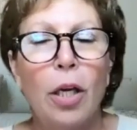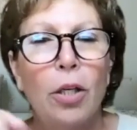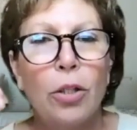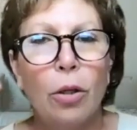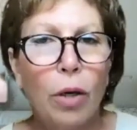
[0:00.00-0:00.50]

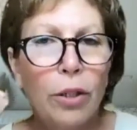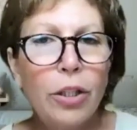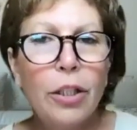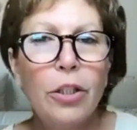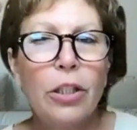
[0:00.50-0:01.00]
So I want you
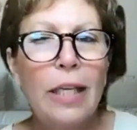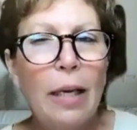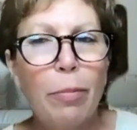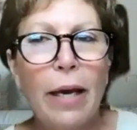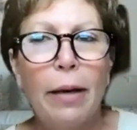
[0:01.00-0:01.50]
to just
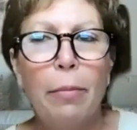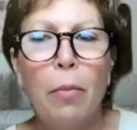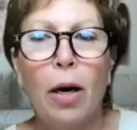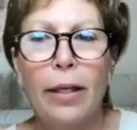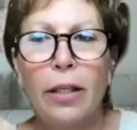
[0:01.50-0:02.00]
keep that in
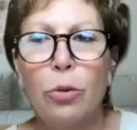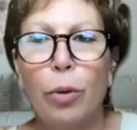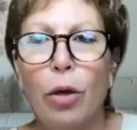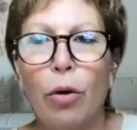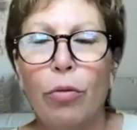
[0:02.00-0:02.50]
mind as we
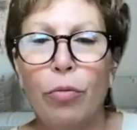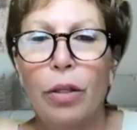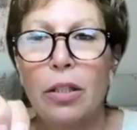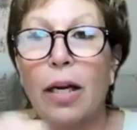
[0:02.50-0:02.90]
go through this,